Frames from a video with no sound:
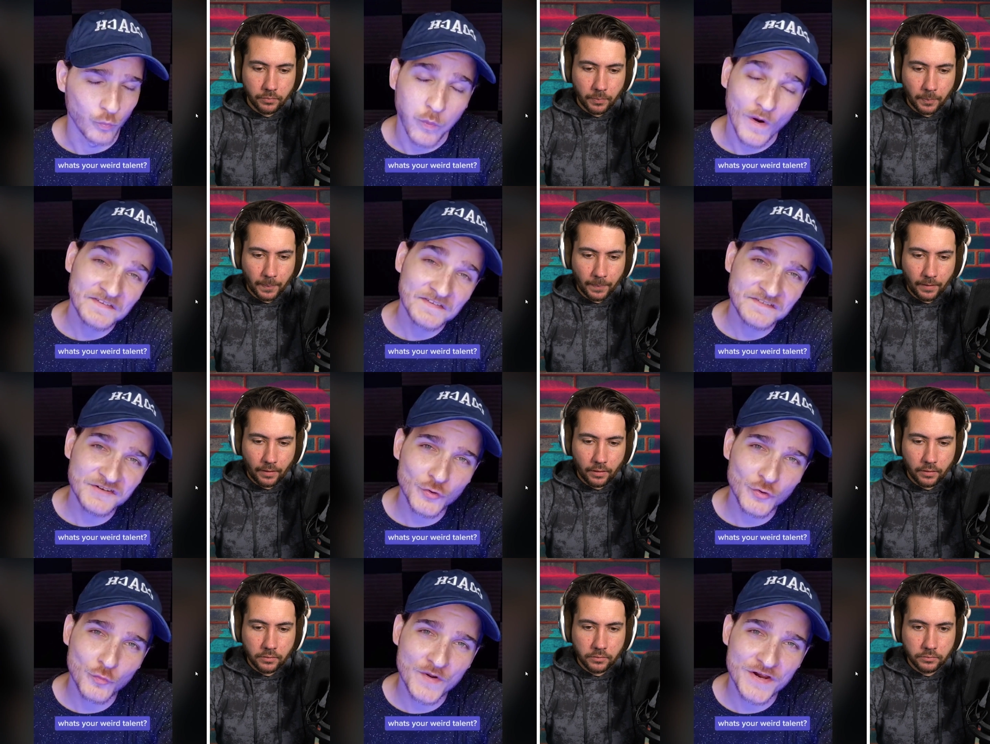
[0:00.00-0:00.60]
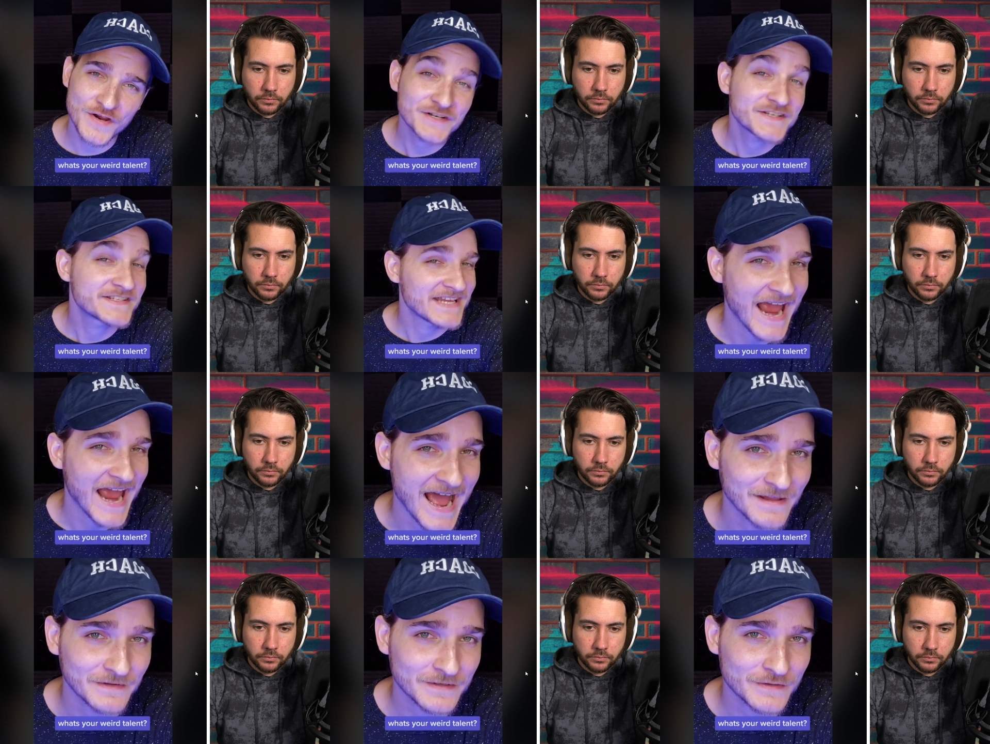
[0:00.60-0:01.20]
Speaker 1: What's your weird
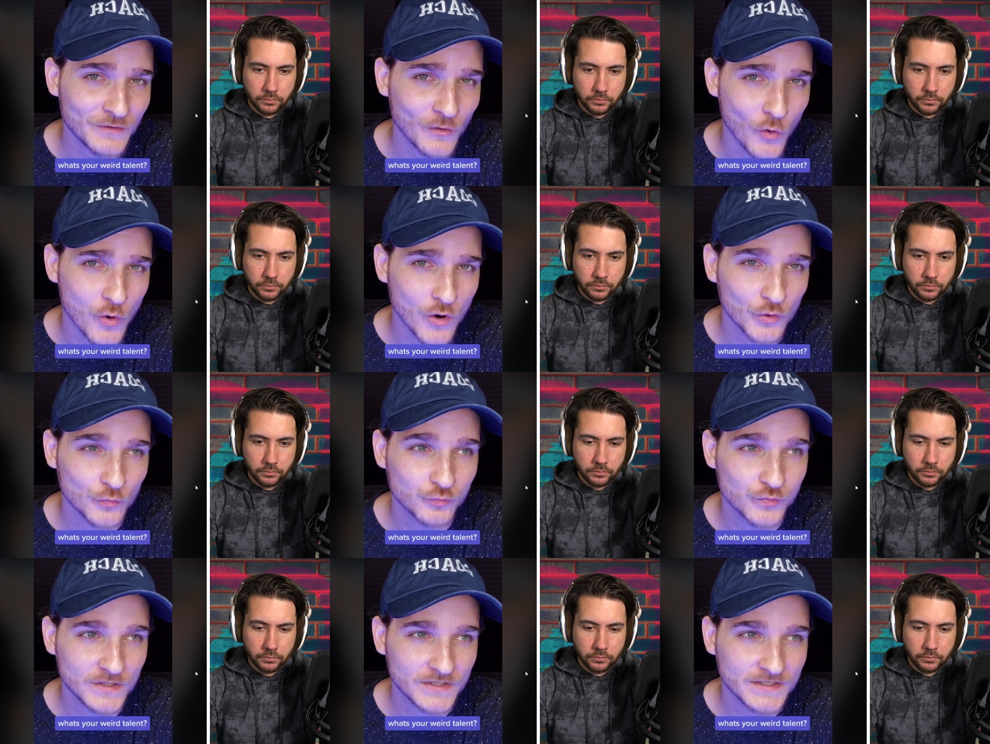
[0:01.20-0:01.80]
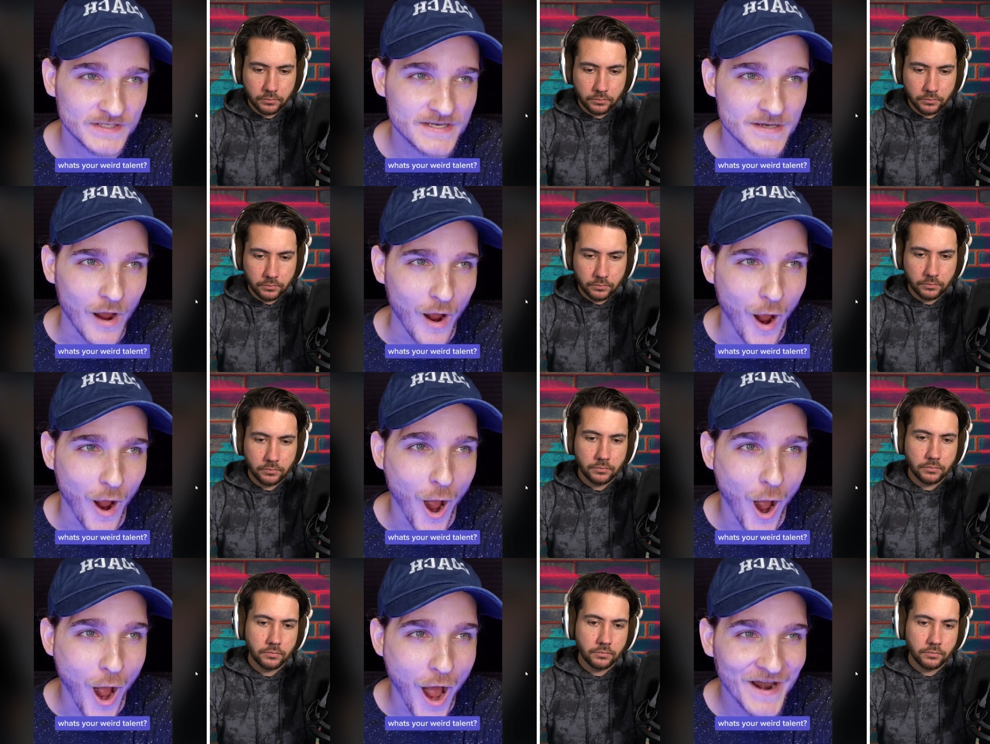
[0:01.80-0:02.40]
talent or really
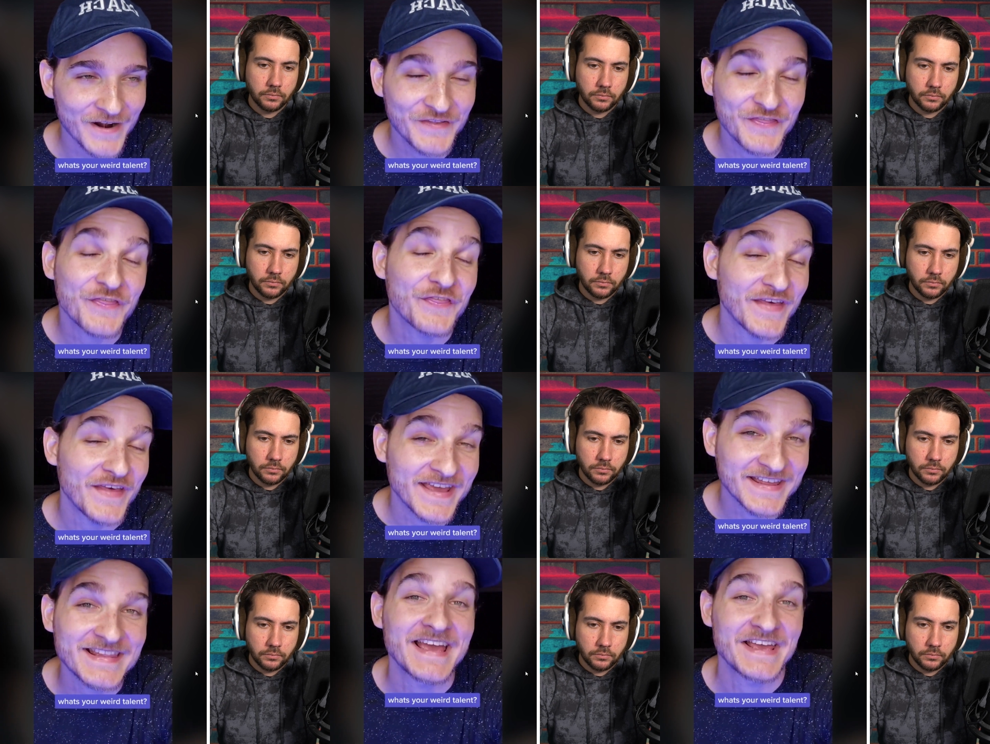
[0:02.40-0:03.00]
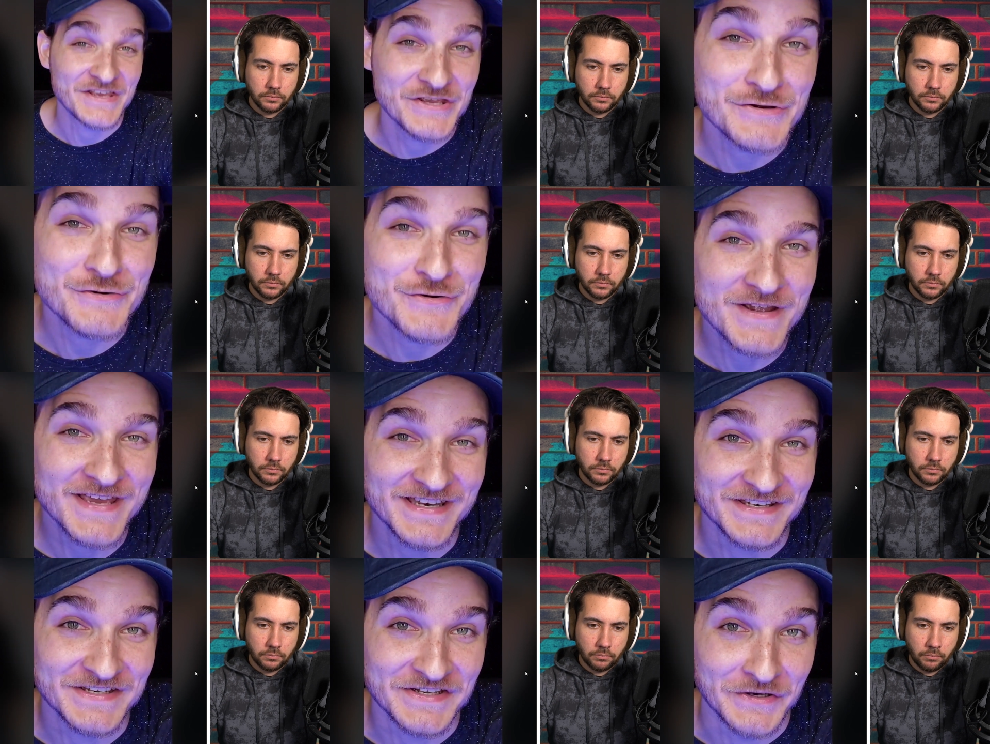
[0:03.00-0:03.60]
odd thing that you
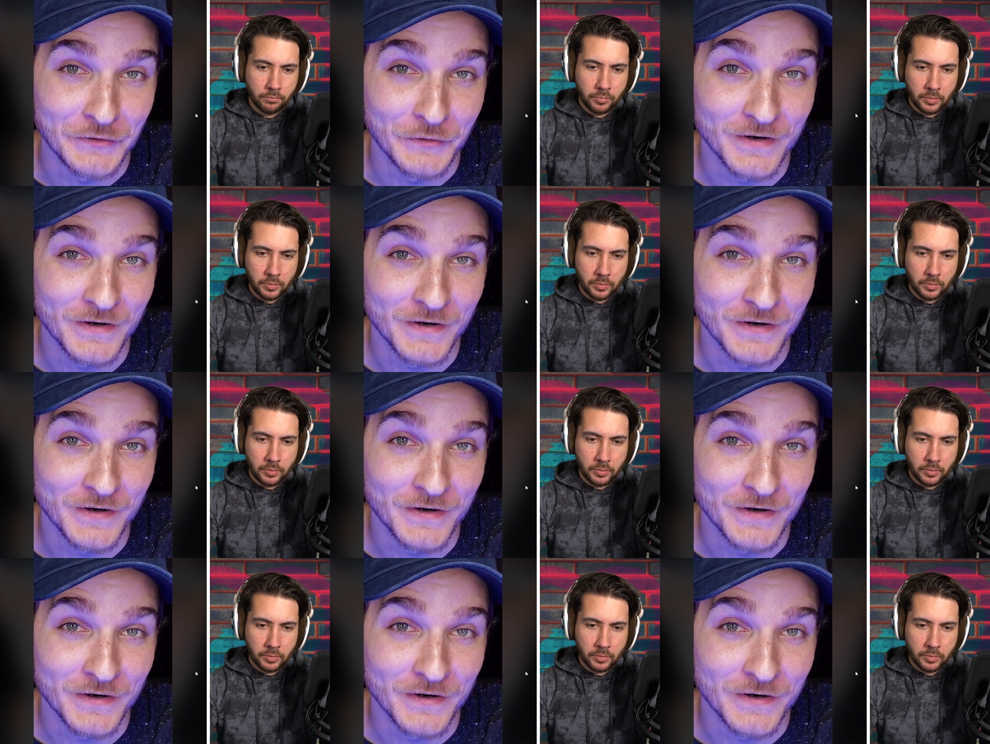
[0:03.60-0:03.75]
can do?